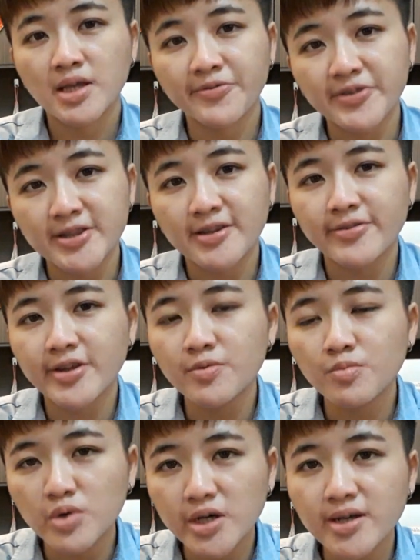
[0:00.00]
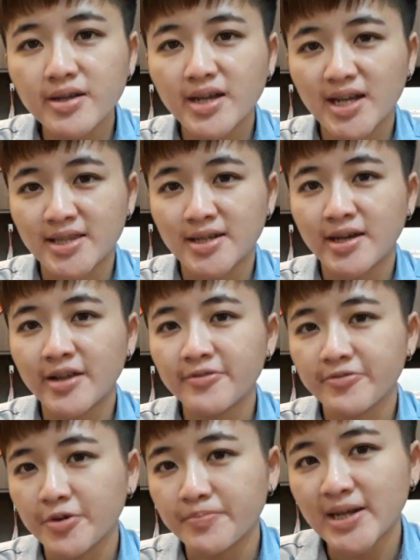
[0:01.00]
If it doesn't work at the end
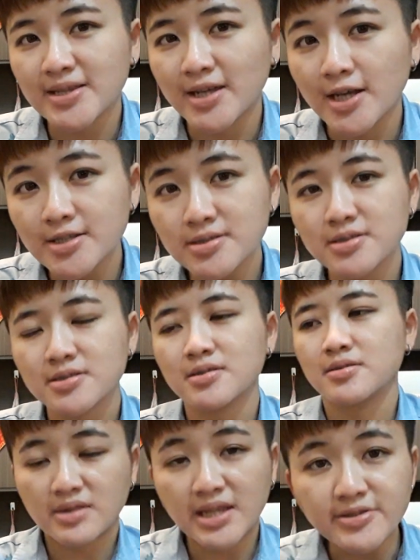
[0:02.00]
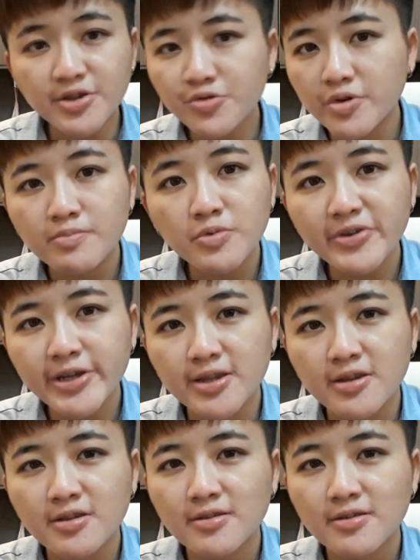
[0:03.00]
of your backtest, then just remove it.